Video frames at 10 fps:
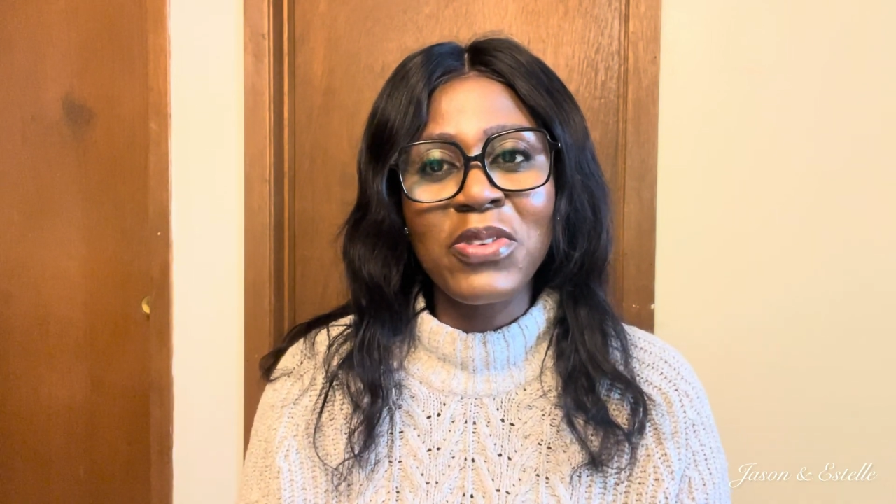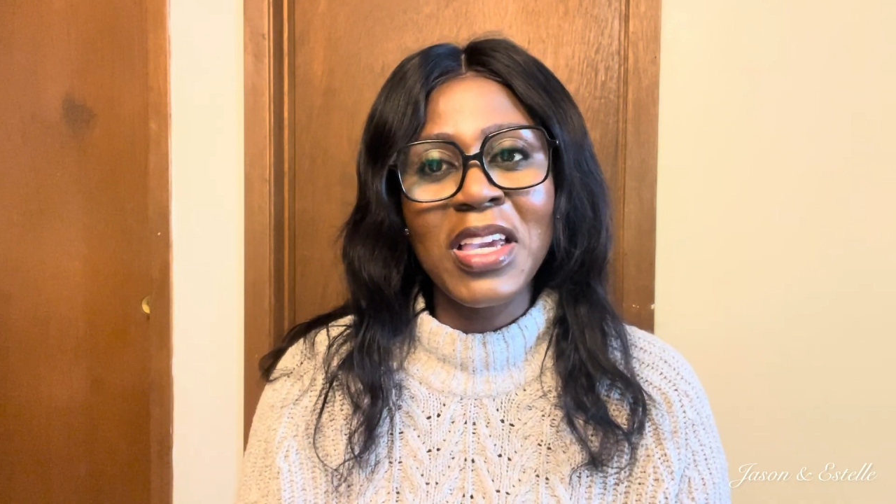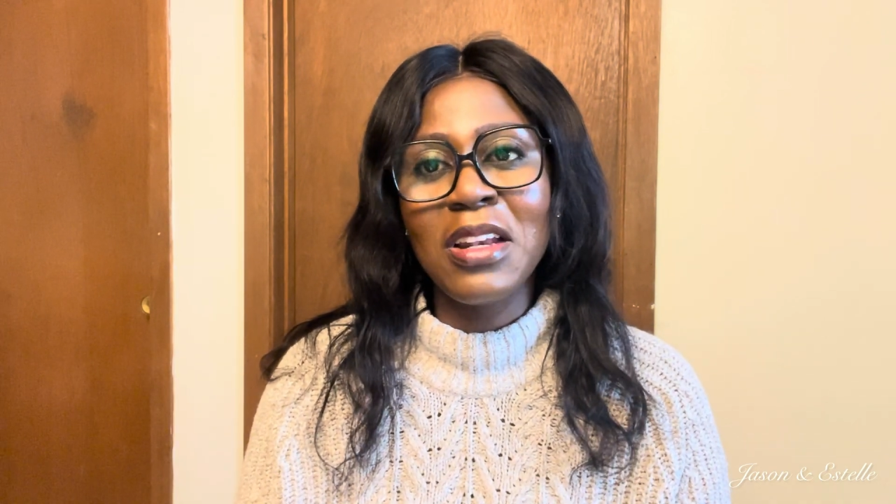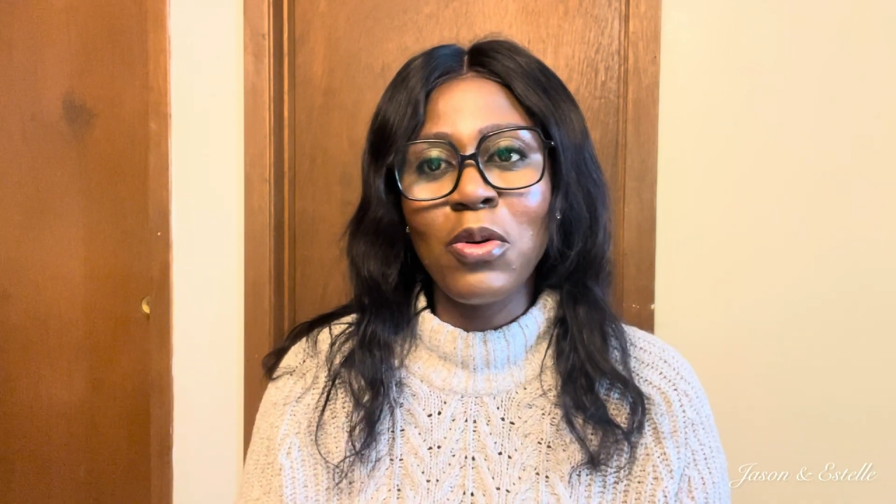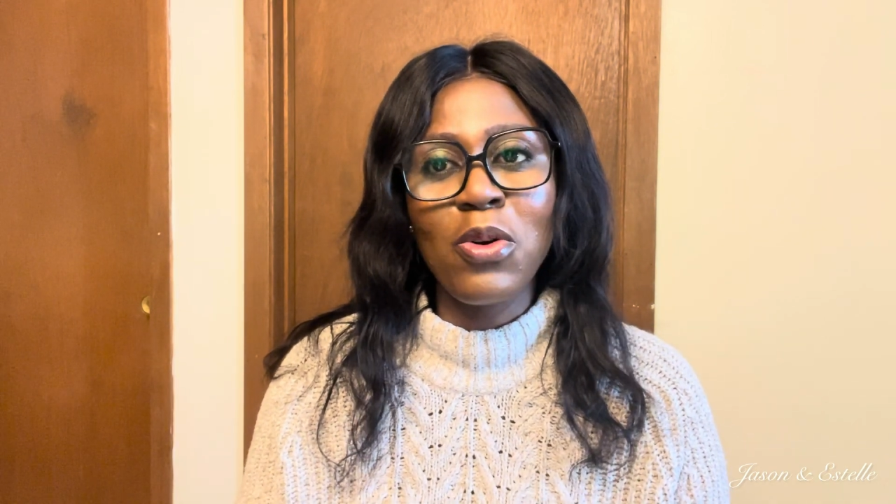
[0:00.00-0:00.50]

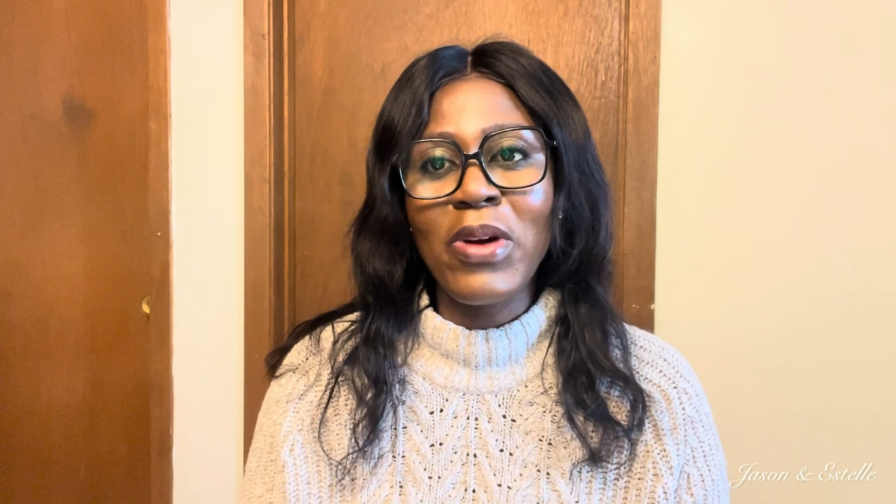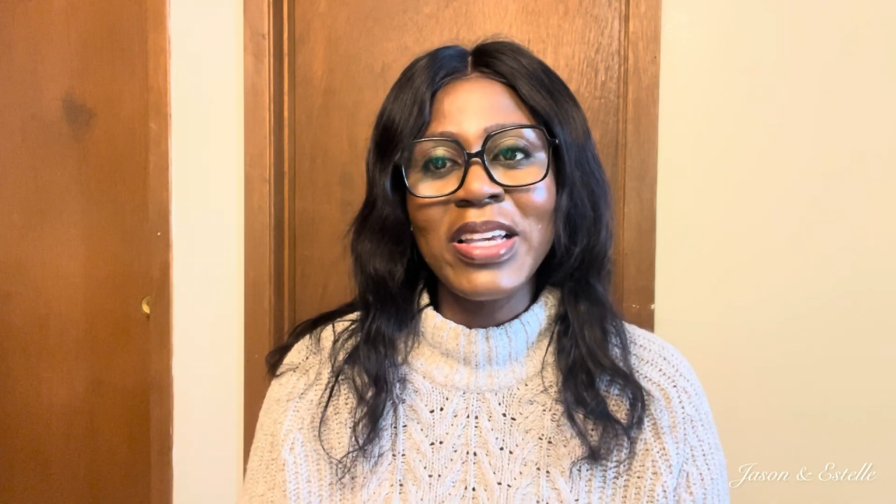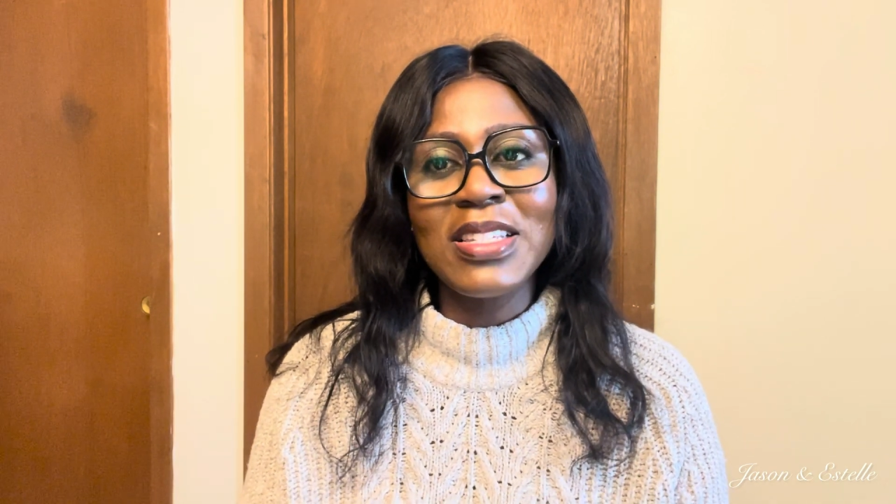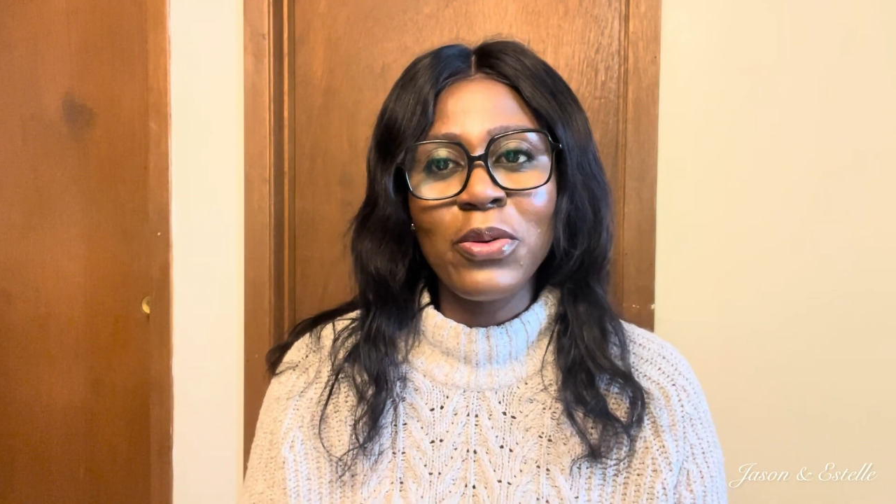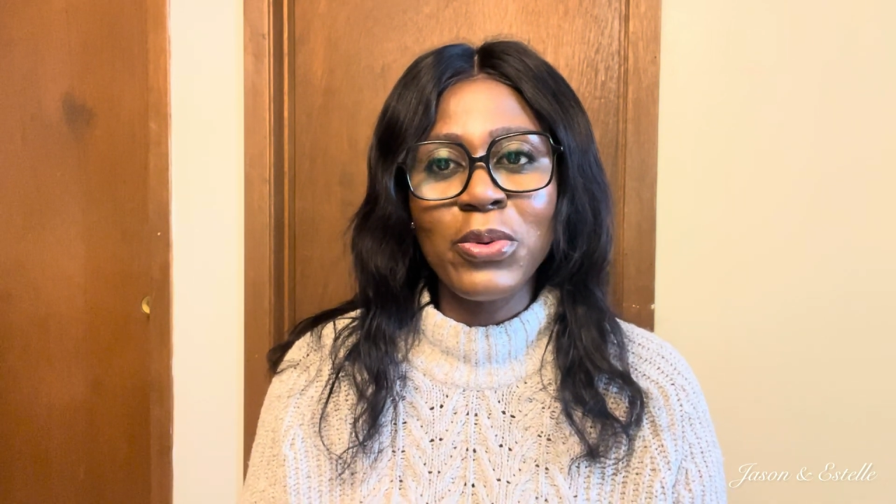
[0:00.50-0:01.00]
kin or
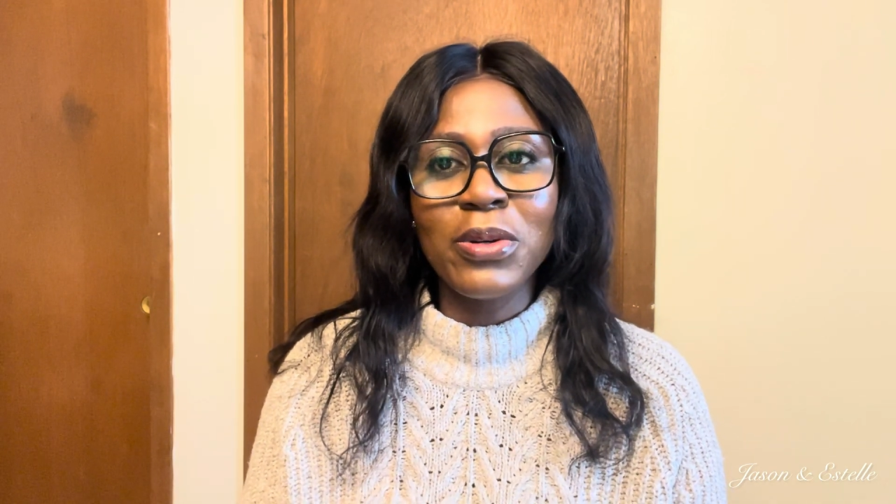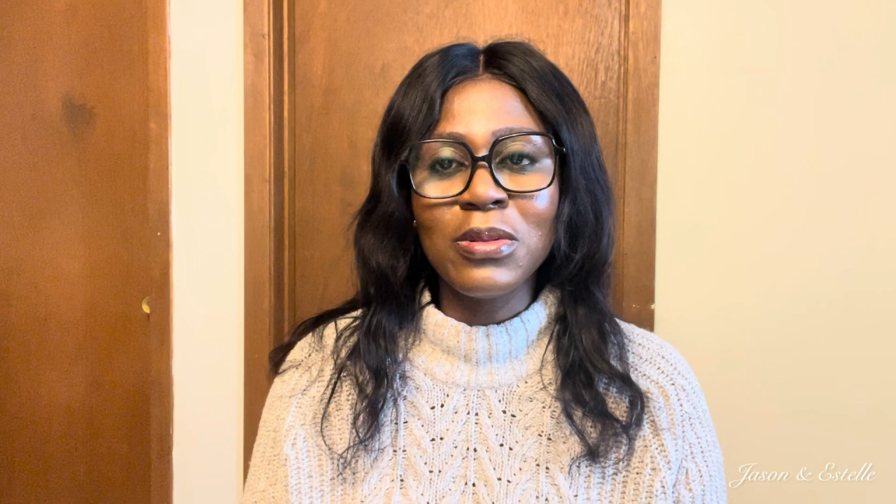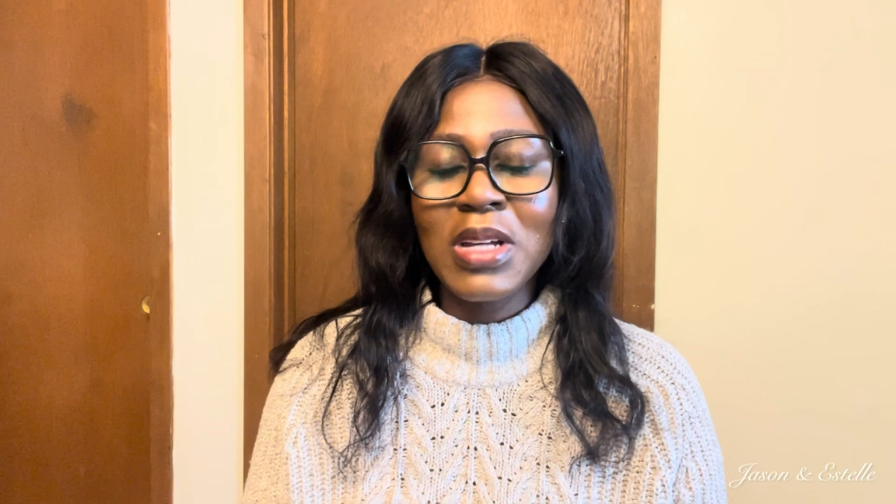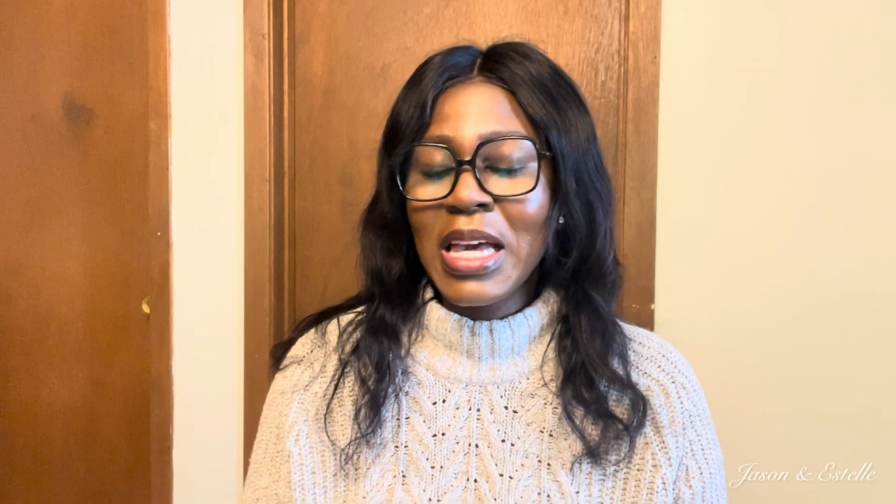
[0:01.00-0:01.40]
write a will.